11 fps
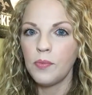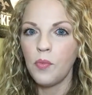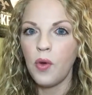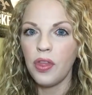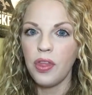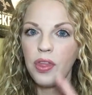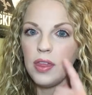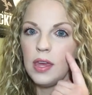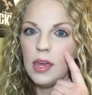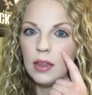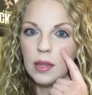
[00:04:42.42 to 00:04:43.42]
with
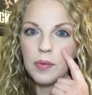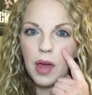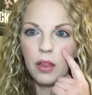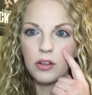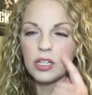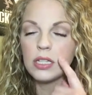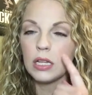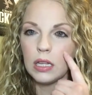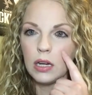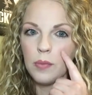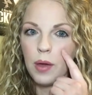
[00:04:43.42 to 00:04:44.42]
the lip color just a
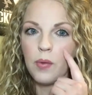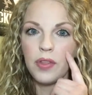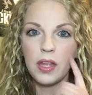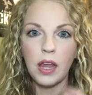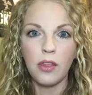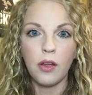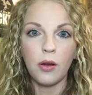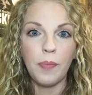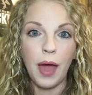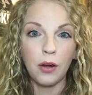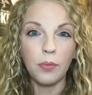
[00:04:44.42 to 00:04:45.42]
little bit with
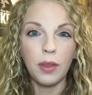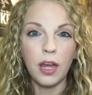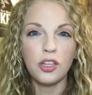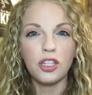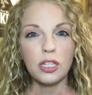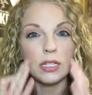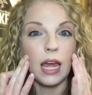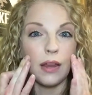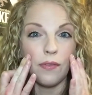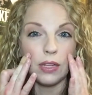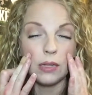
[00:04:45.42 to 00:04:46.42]
another powder blush, just
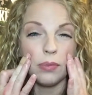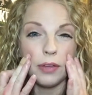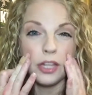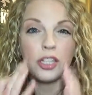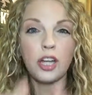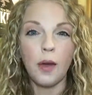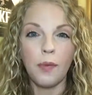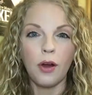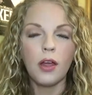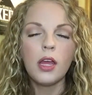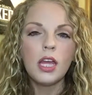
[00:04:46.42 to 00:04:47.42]
kind of as a blush
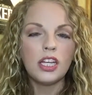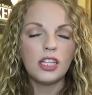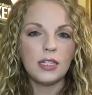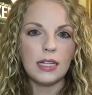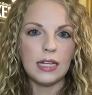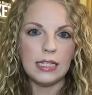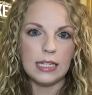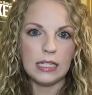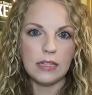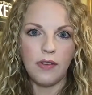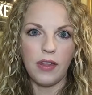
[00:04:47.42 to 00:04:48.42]
topper, just to
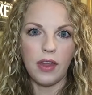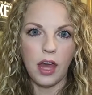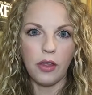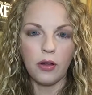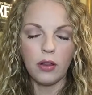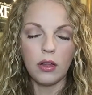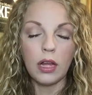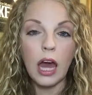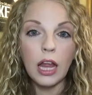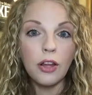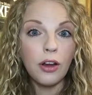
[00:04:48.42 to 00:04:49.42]
intensify the
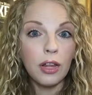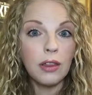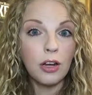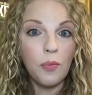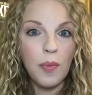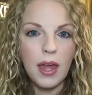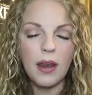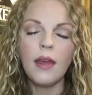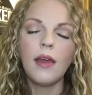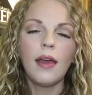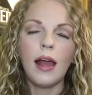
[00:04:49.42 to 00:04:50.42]
color a little bit.
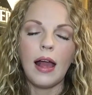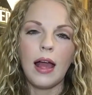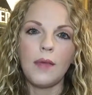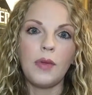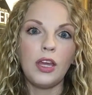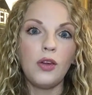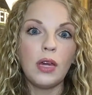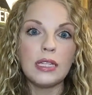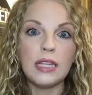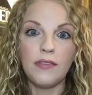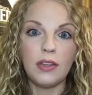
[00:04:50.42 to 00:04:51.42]
But you
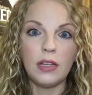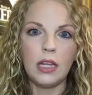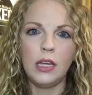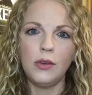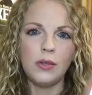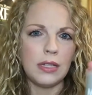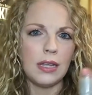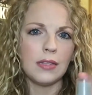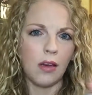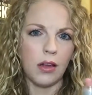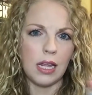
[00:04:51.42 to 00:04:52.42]
can definitely use
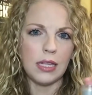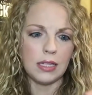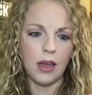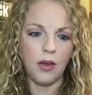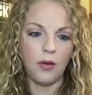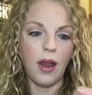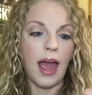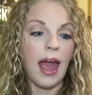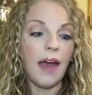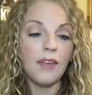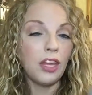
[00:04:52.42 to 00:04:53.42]
this on its own. I
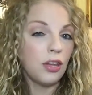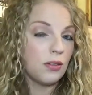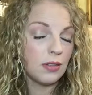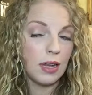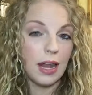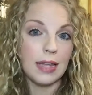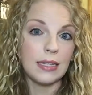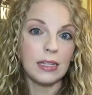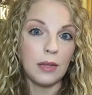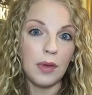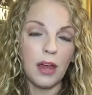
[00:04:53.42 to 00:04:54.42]
haven't used it as a
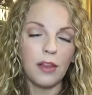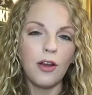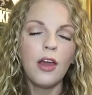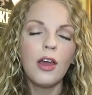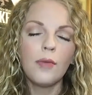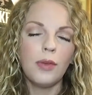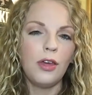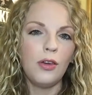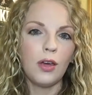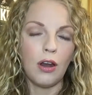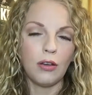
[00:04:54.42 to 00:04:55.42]
lip color, but
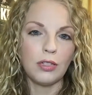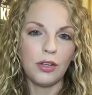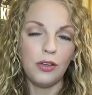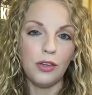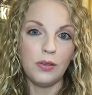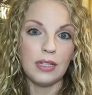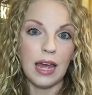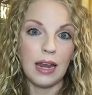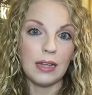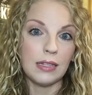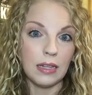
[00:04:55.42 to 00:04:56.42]
you can also use
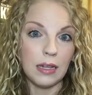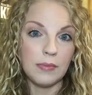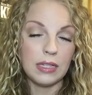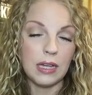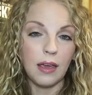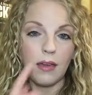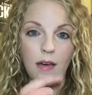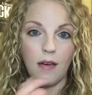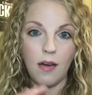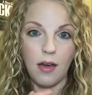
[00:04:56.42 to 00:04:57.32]
that as a lipstick